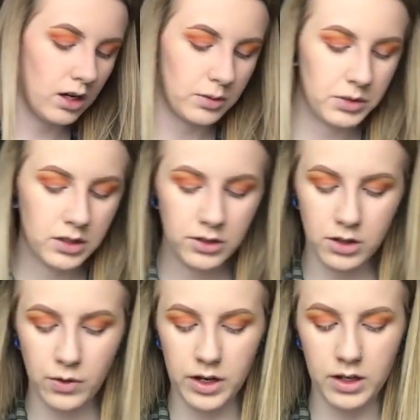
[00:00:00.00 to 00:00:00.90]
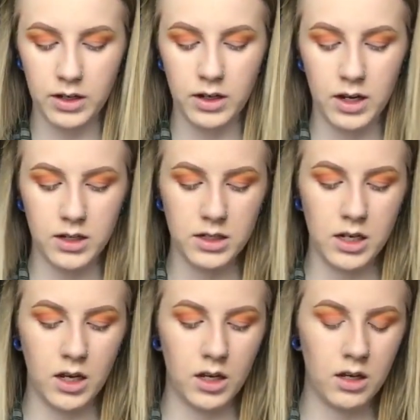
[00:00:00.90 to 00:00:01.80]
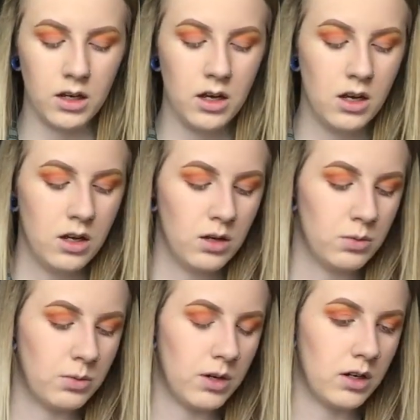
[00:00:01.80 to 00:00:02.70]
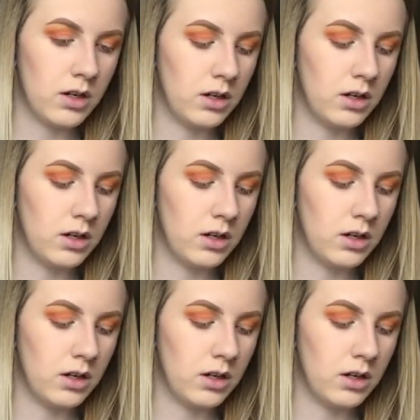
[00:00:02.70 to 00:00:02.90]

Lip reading: I'm going to go ahead and take my